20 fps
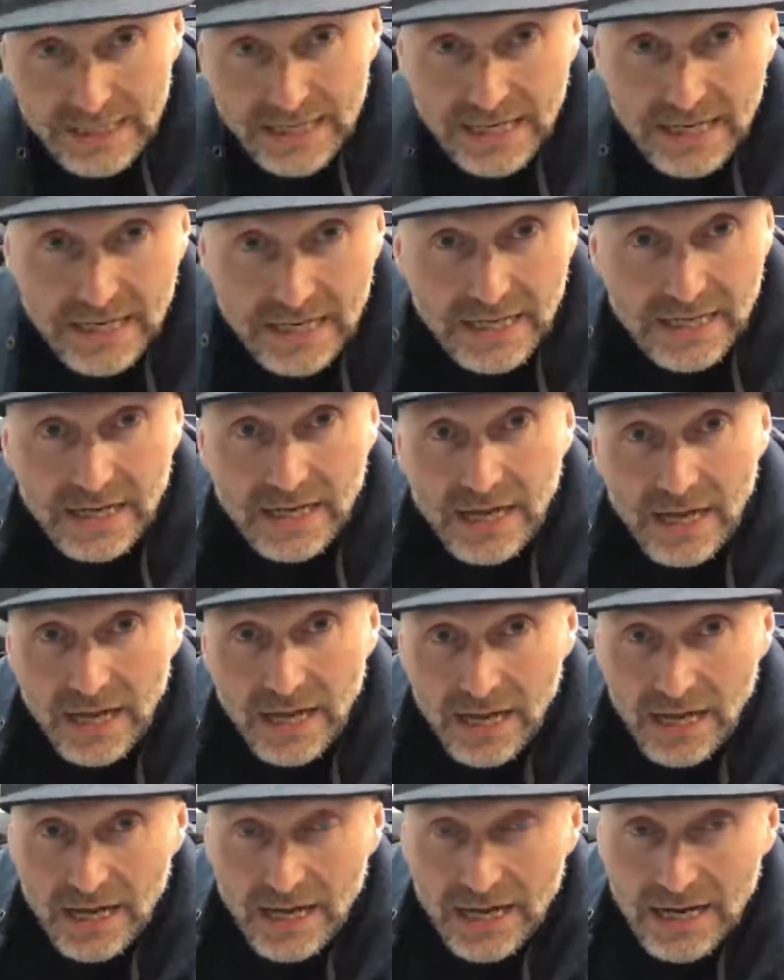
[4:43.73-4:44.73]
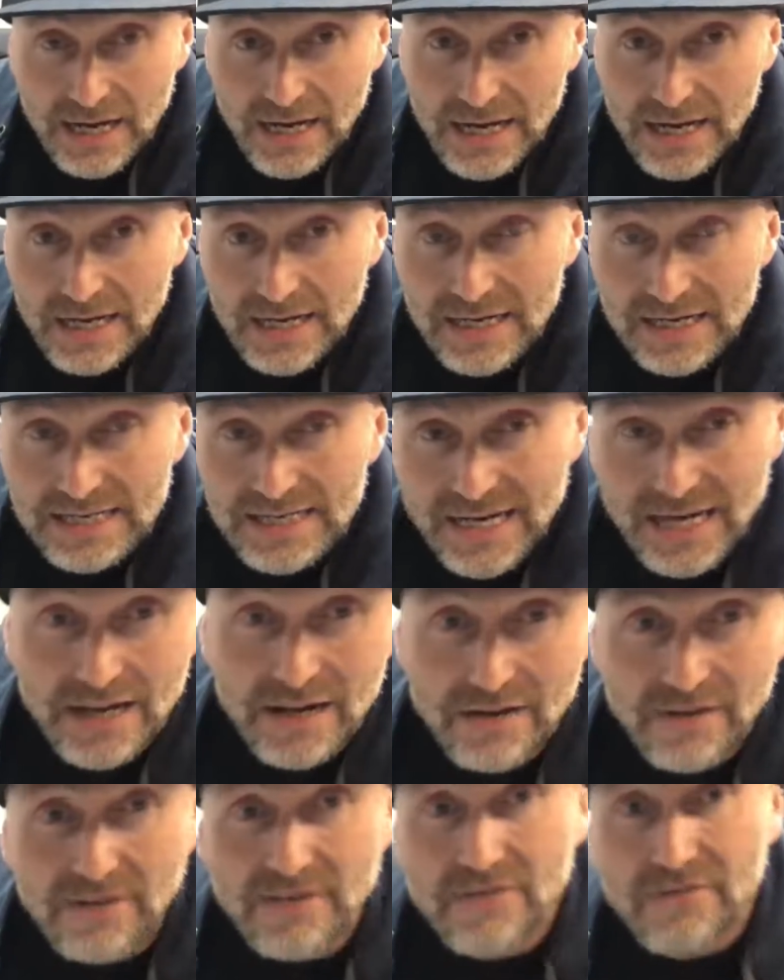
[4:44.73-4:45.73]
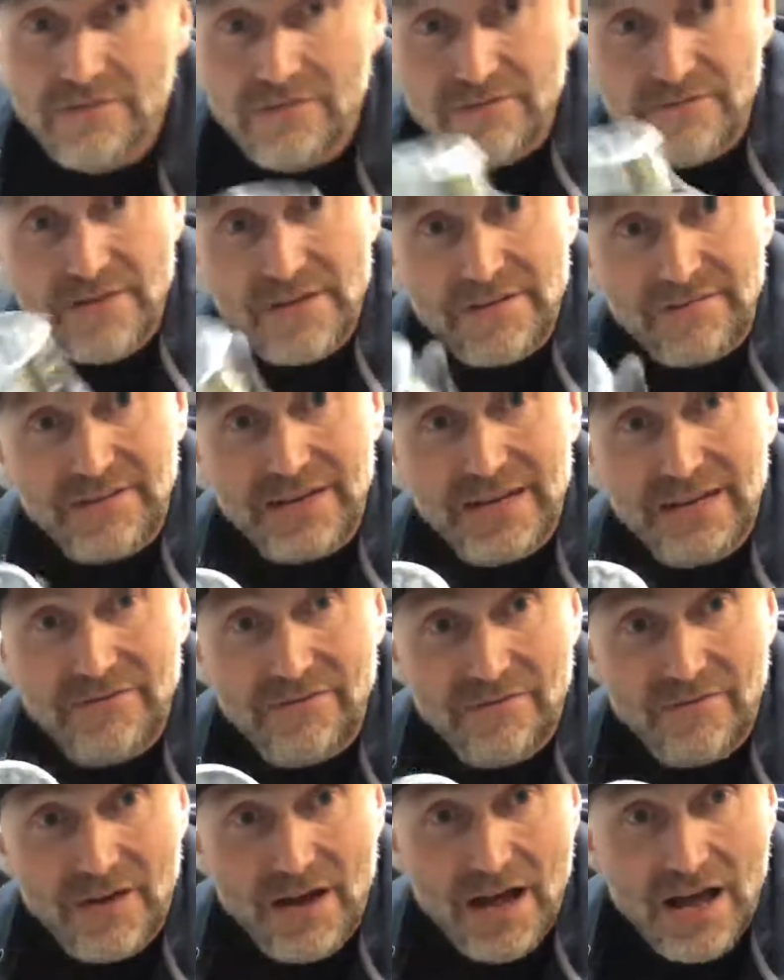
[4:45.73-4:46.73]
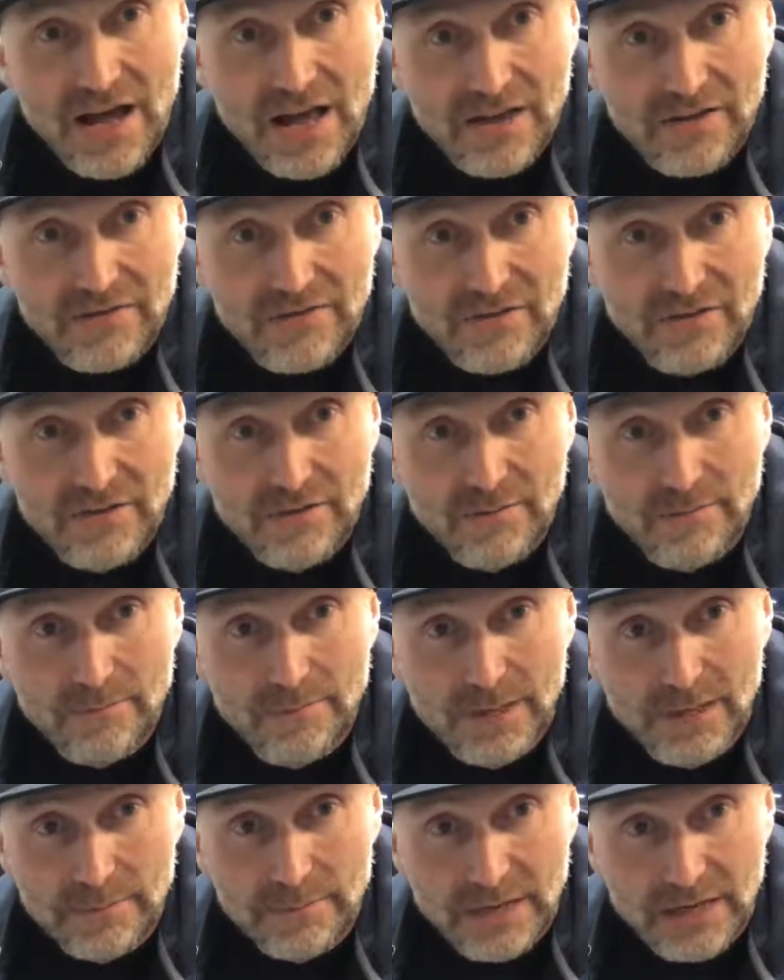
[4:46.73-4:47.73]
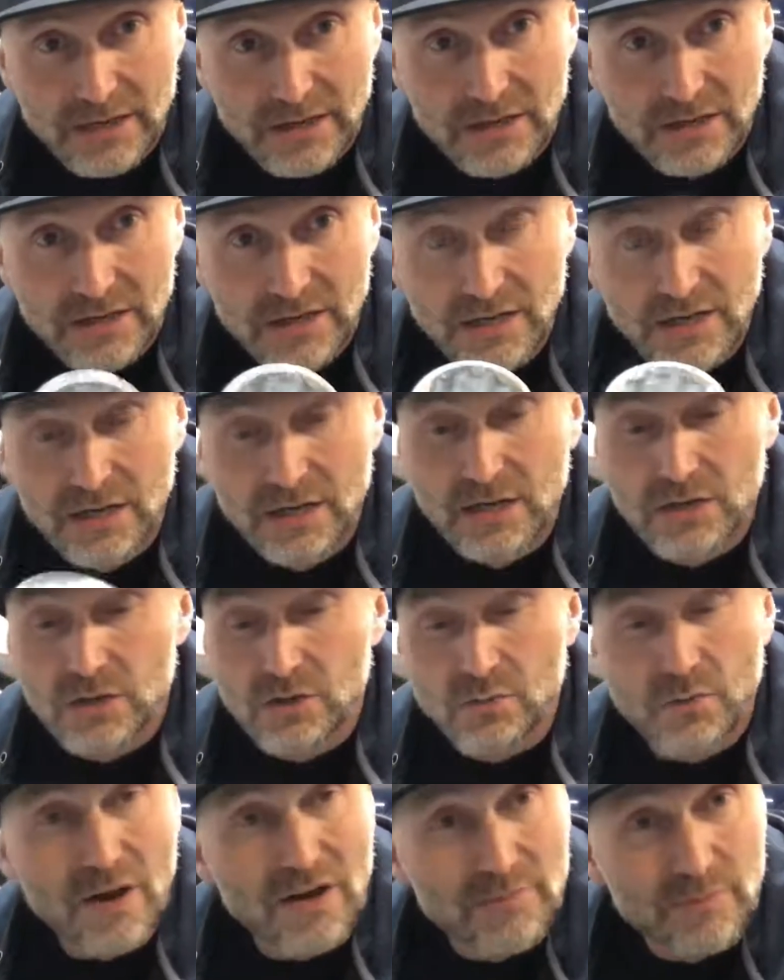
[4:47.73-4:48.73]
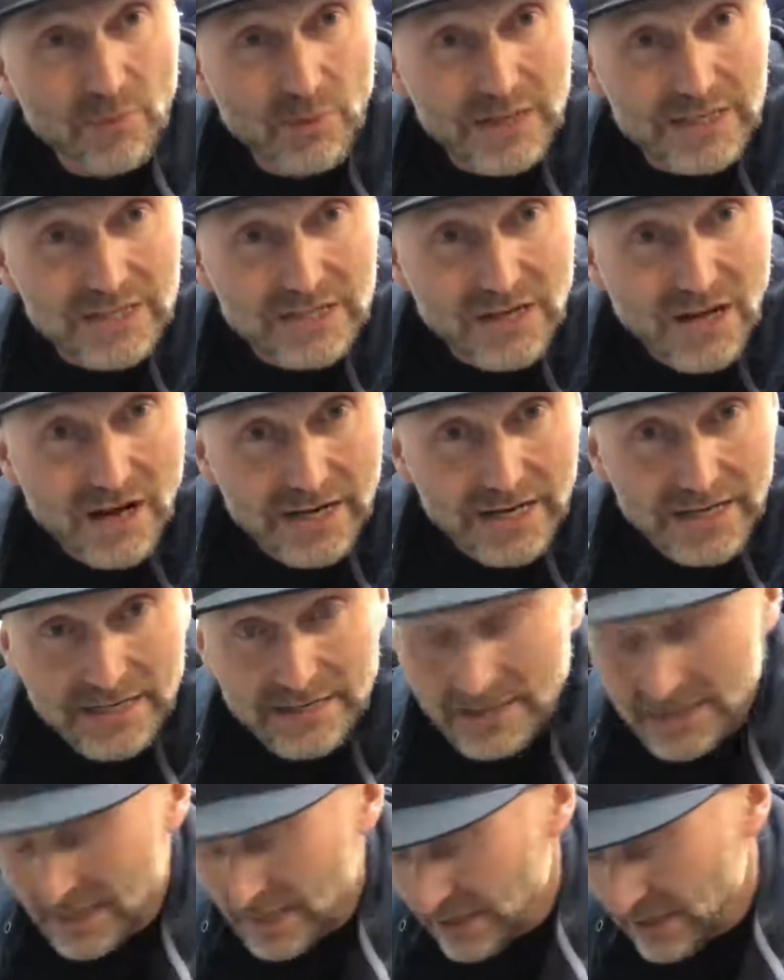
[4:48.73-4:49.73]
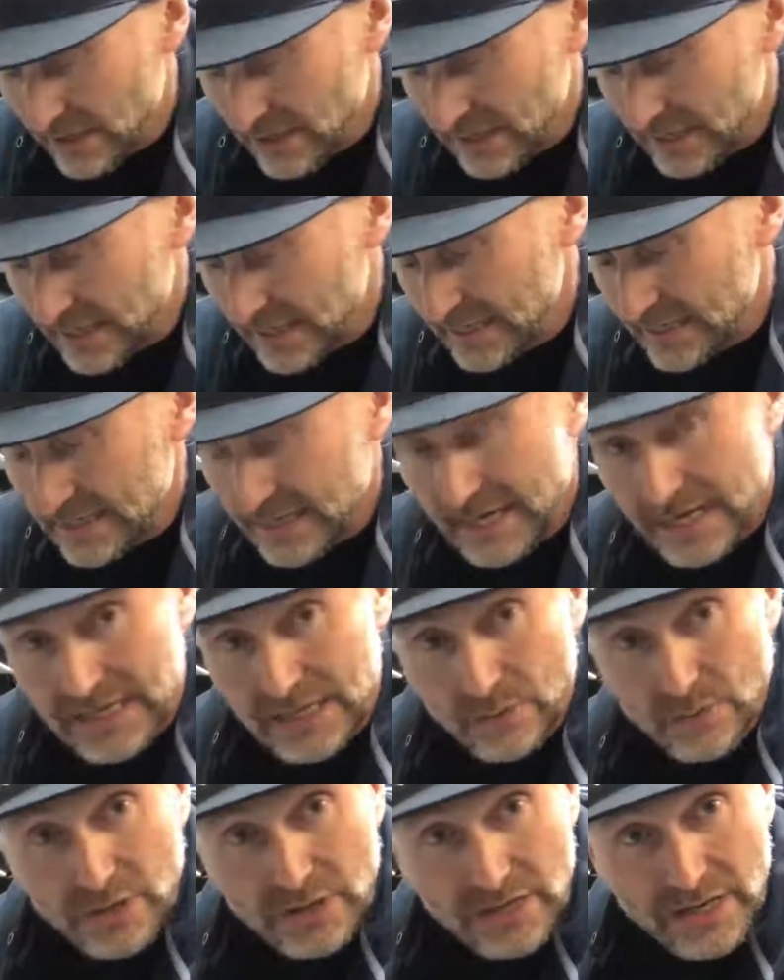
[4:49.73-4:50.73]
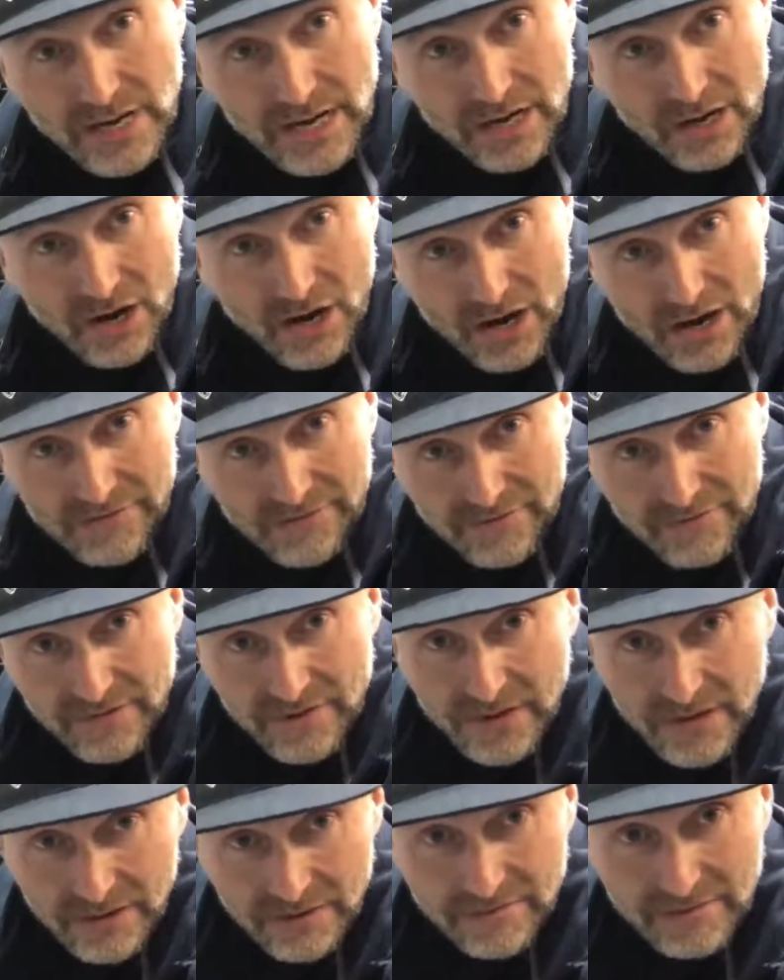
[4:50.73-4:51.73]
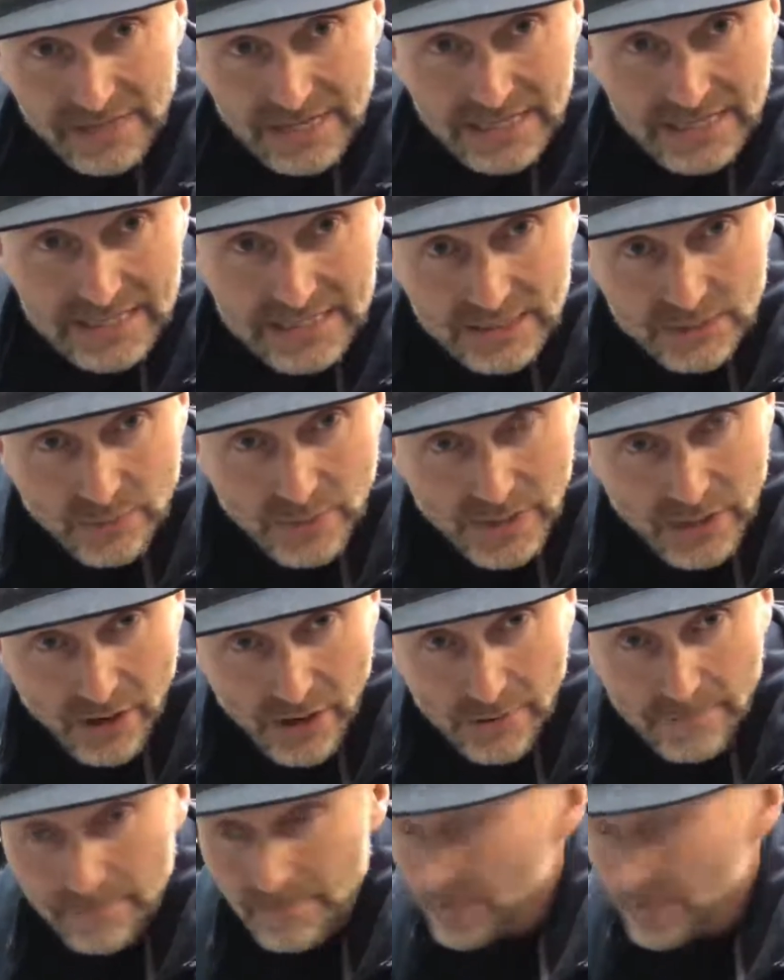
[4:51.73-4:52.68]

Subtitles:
need is a 55 millimeter 12-point socket that you're going to need to get the rear nut off of the swing arm,